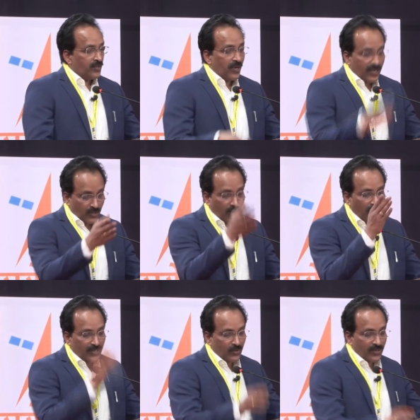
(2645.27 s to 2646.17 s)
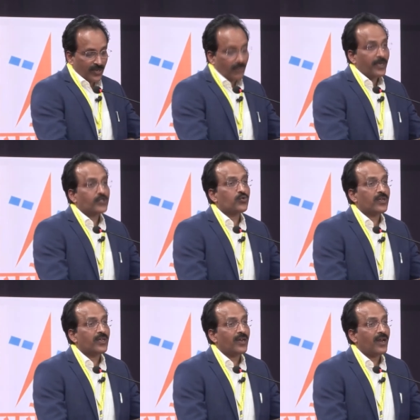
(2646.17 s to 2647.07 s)
So let us all work together to make
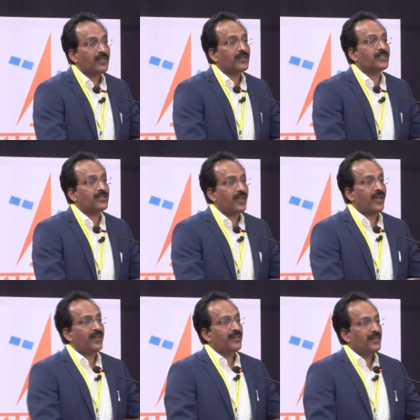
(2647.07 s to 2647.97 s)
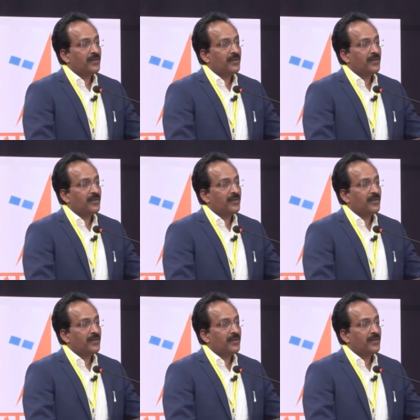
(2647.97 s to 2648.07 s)
sure that another Chandrayaan